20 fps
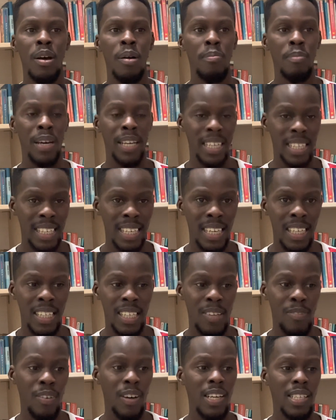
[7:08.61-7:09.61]
But again,
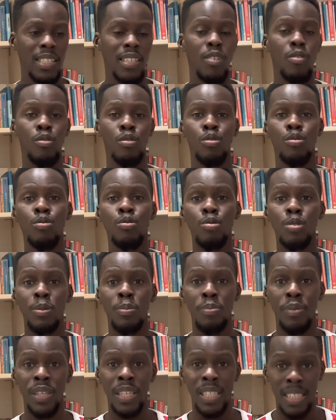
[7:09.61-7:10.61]
if Arsenal continue to
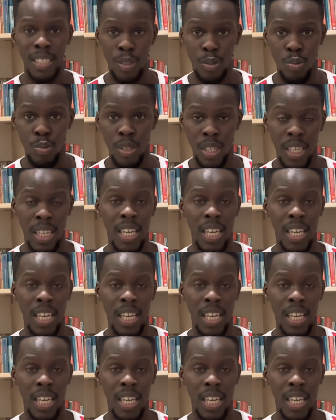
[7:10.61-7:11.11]
play this way,